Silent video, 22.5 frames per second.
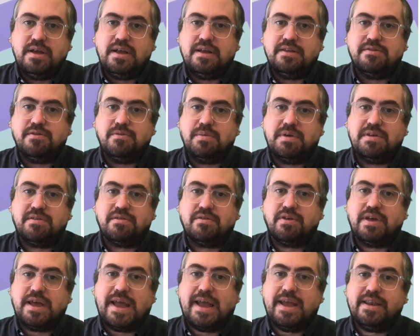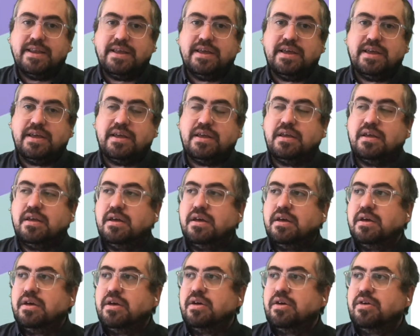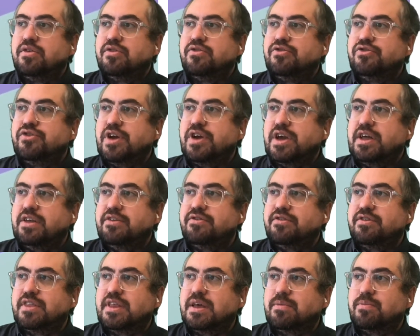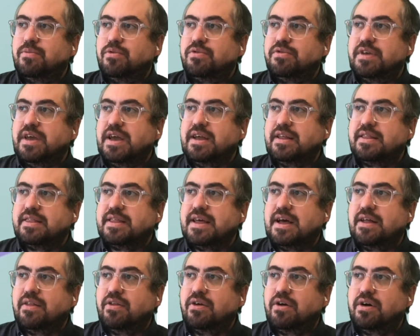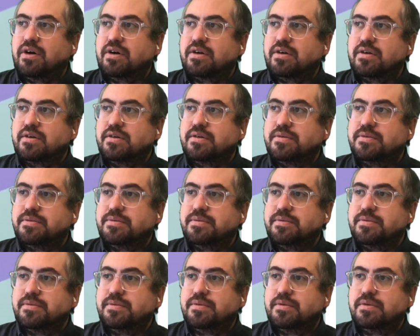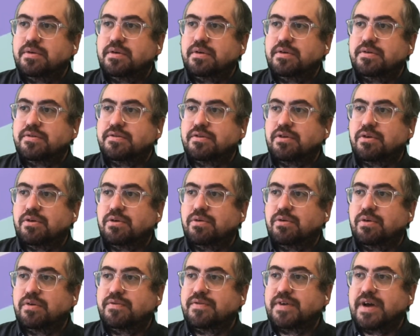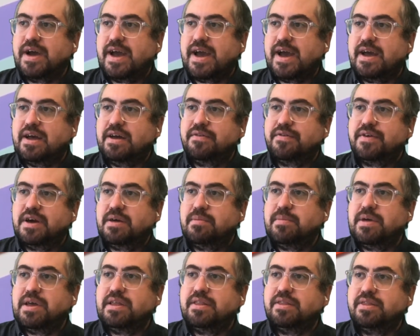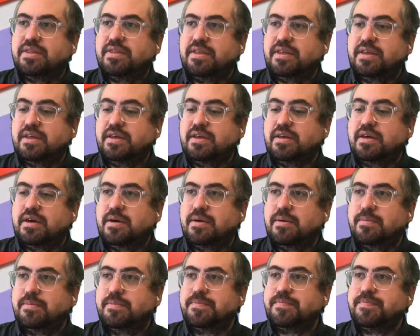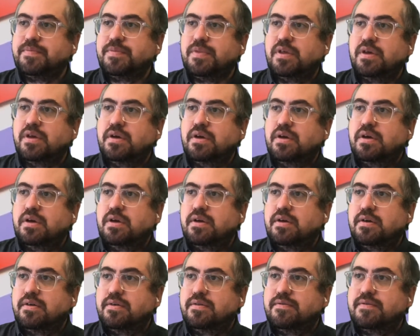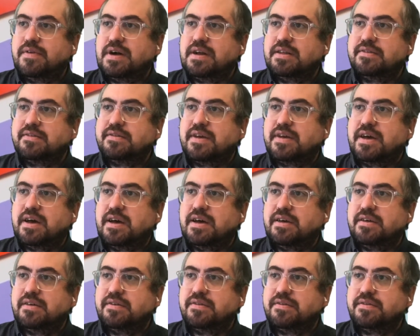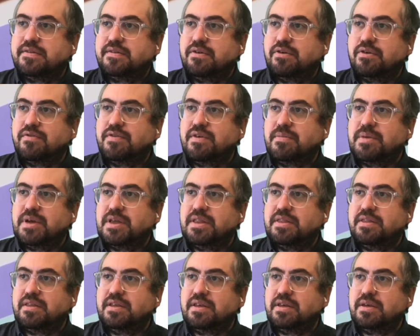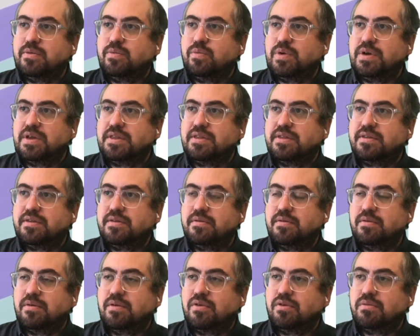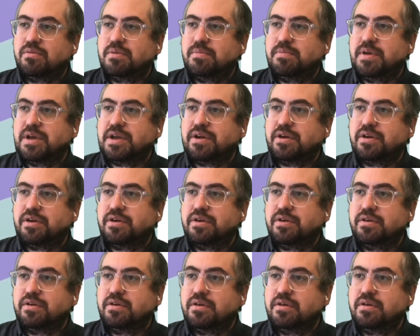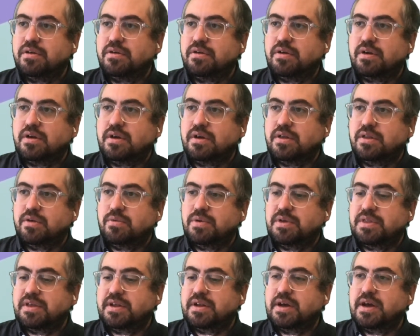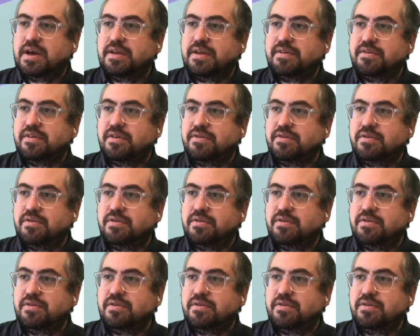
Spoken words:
And so basically any change in them will take that long. So if I made the font size, or if I made the width a little bit bigger, the width and height to